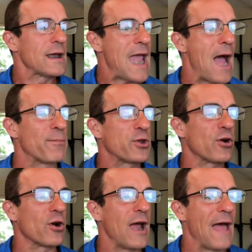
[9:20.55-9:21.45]

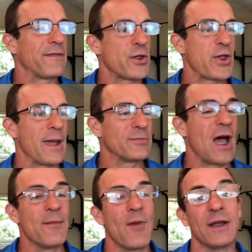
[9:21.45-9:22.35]
capture at the same
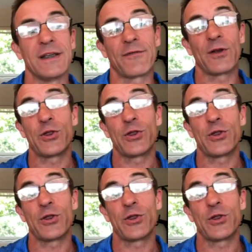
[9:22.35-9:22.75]
time on different